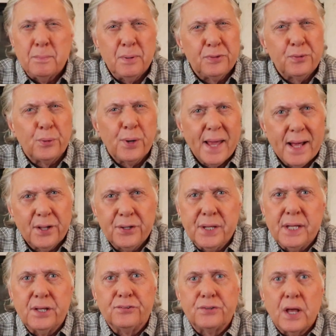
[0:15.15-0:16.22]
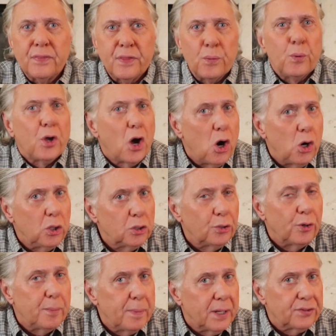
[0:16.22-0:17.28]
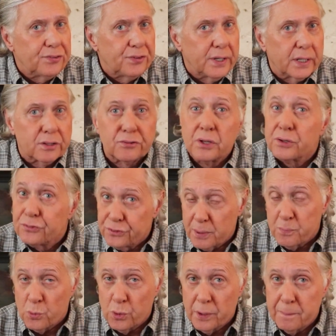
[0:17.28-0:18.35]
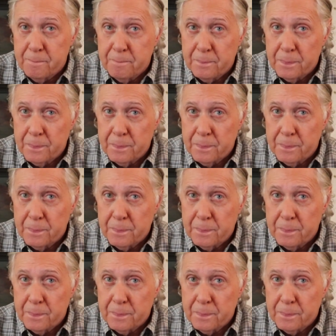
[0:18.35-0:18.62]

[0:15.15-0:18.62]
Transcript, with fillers: but the reality is that we all learn about sex somewhere.